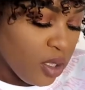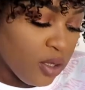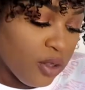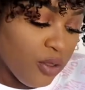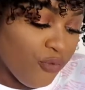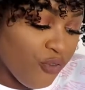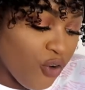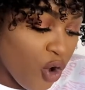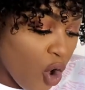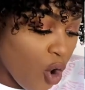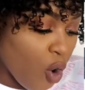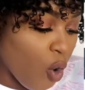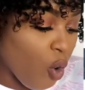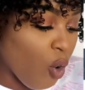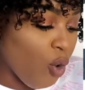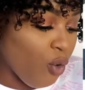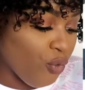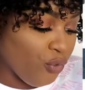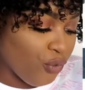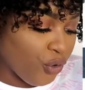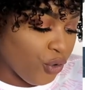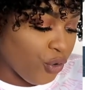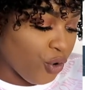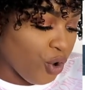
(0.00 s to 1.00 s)
They've got
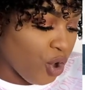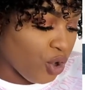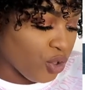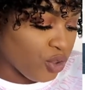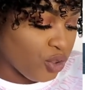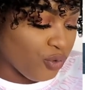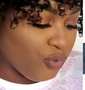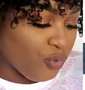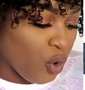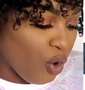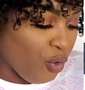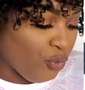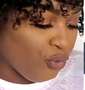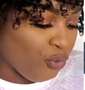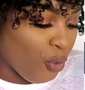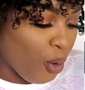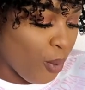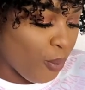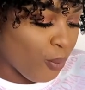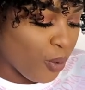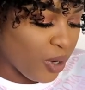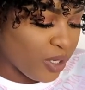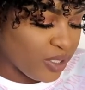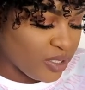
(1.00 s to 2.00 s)
overall, they've got
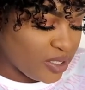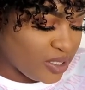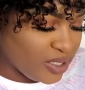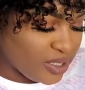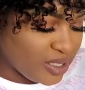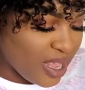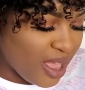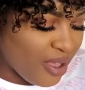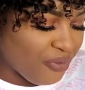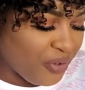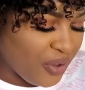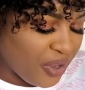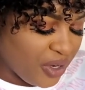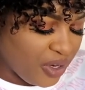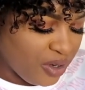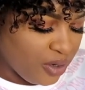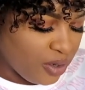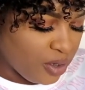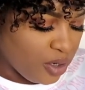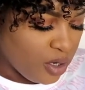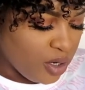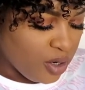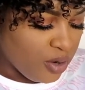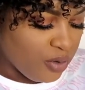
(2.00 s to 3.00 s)
four point
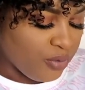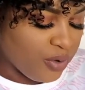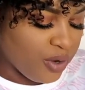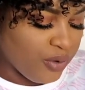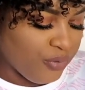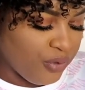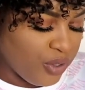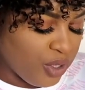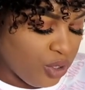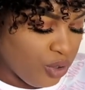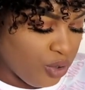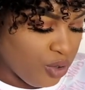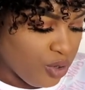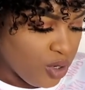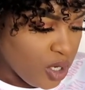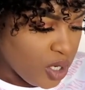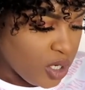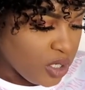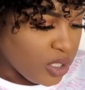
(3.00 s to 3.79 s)
seven review.